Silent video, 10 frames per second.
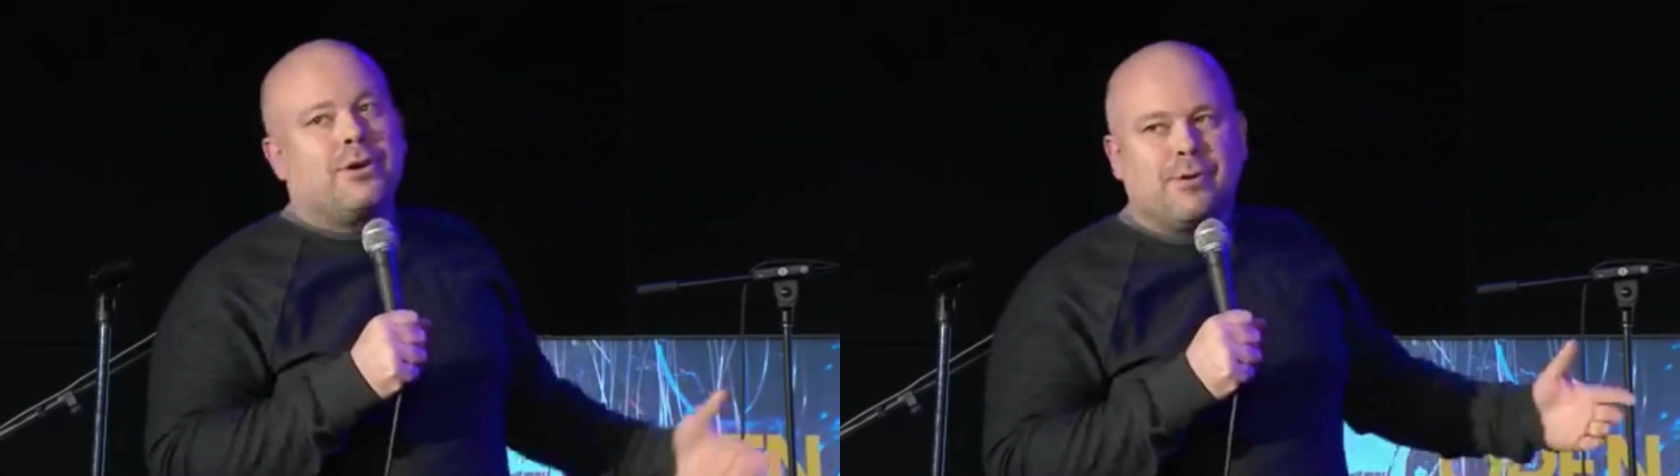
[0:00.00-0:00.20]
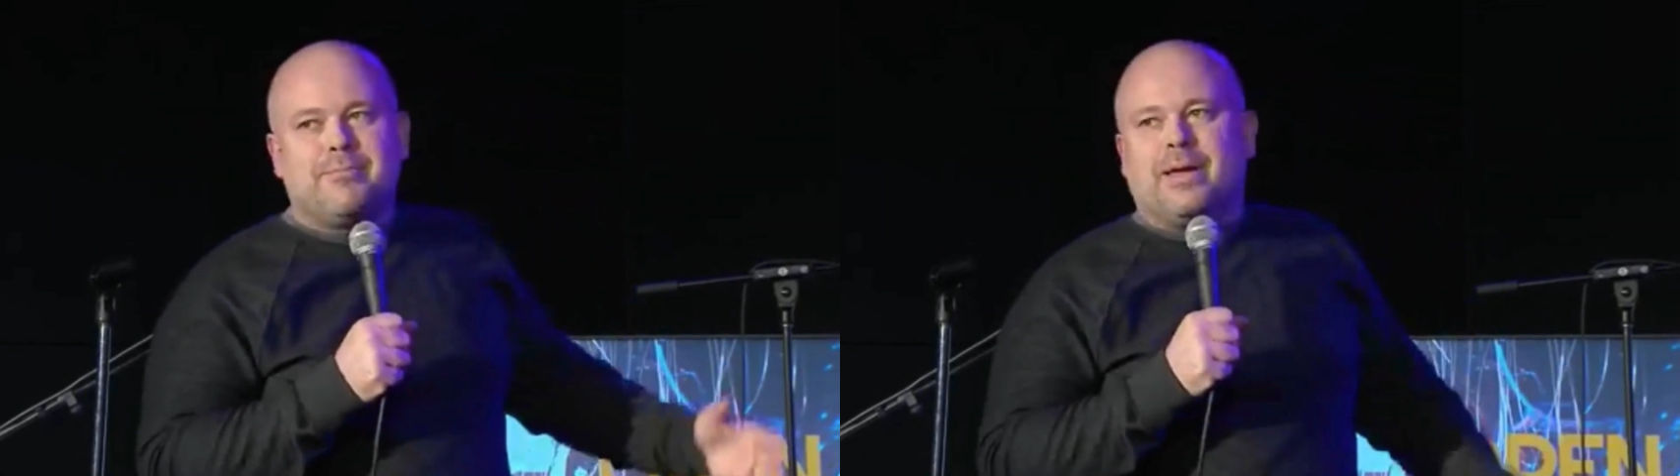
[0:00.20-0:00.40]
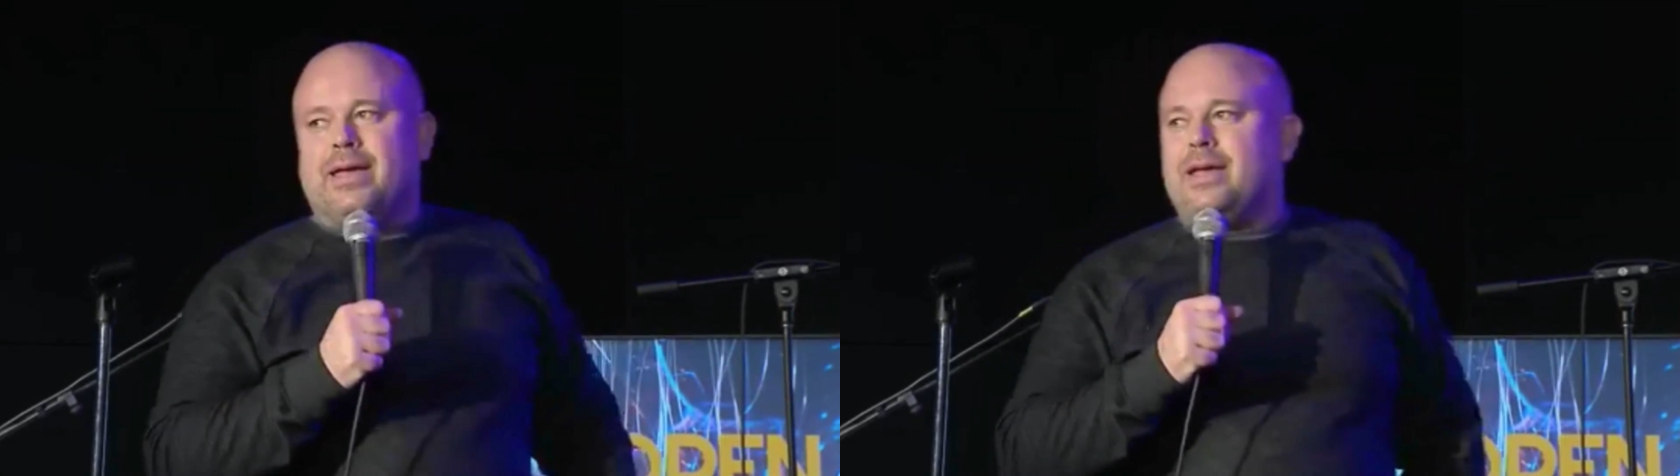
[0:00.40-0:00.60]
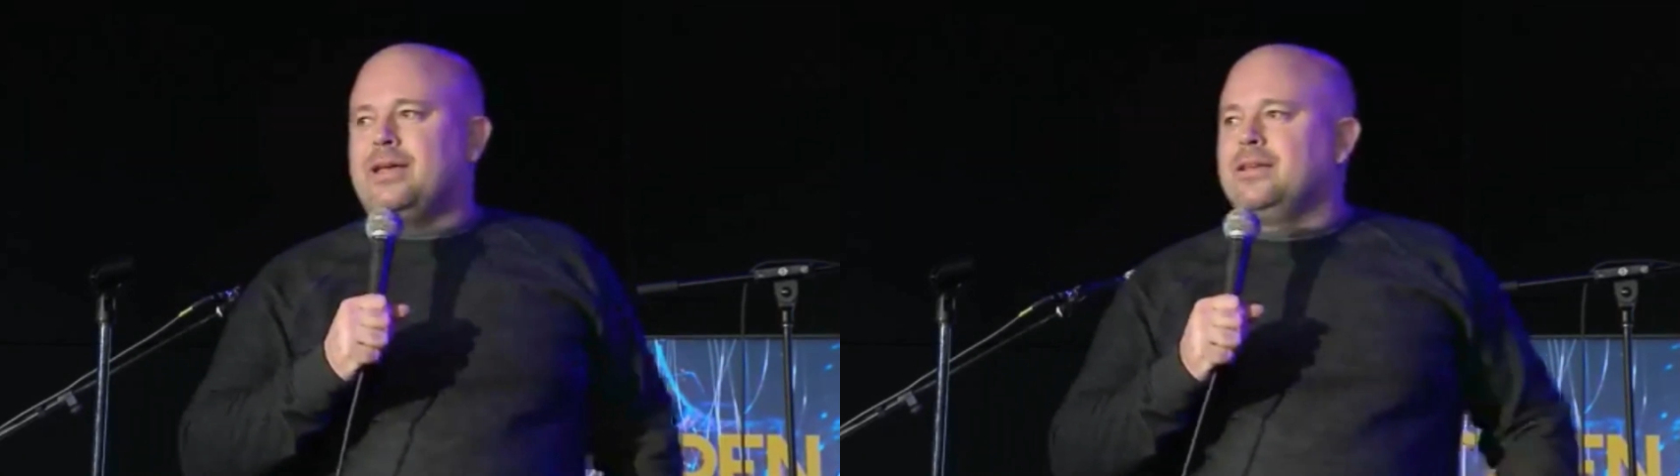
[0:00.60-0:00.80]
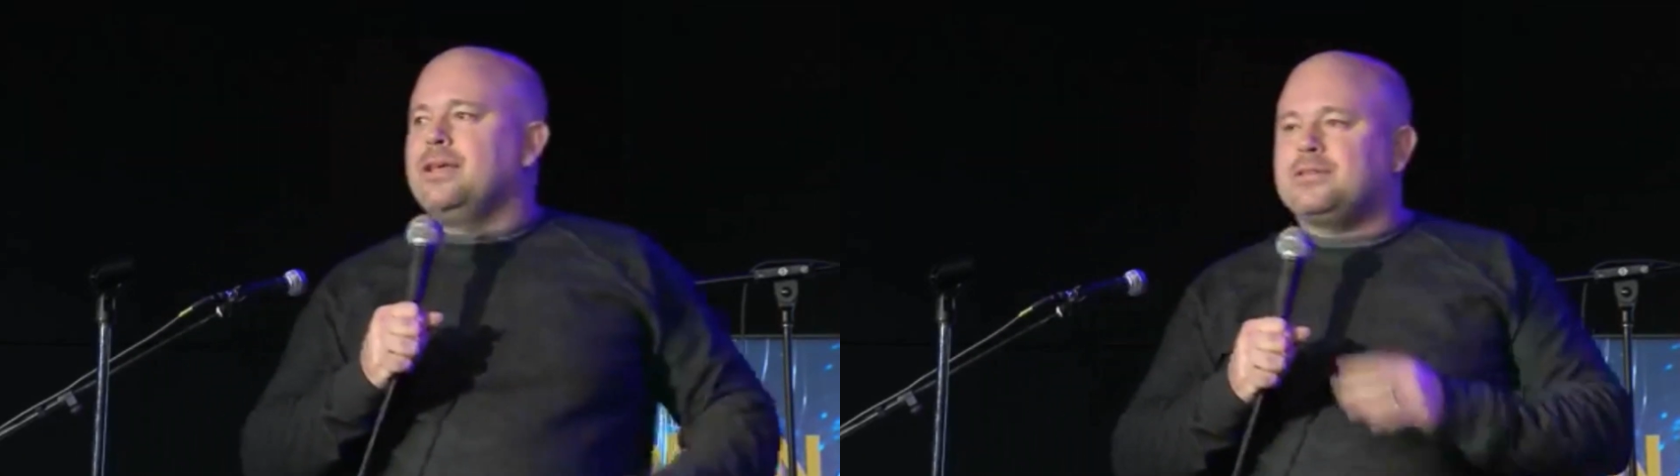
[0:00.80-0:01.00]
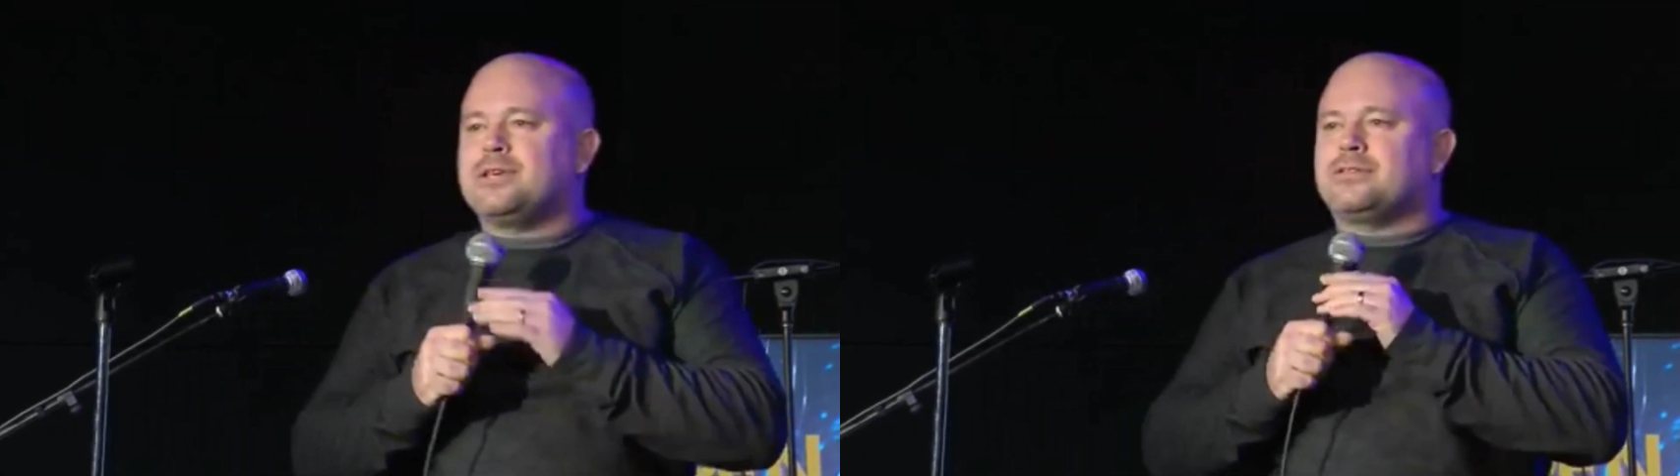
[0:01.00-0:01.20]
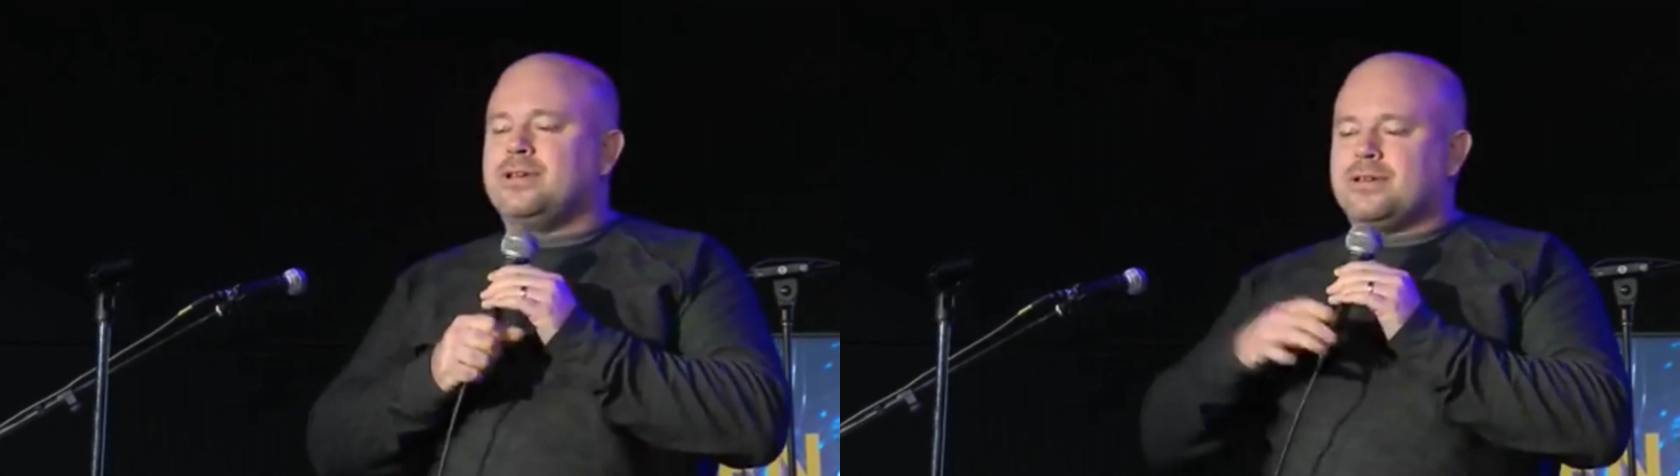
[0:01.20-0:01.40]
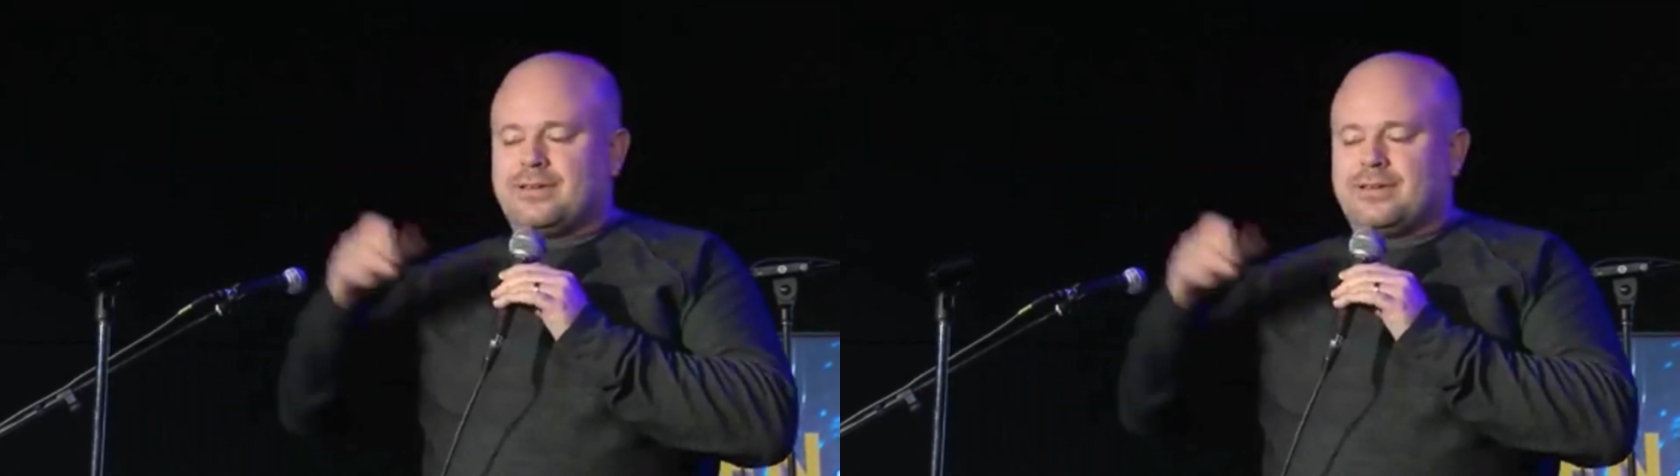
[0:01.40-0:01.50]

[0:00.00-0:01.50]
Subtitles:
I rubbed my head. It just,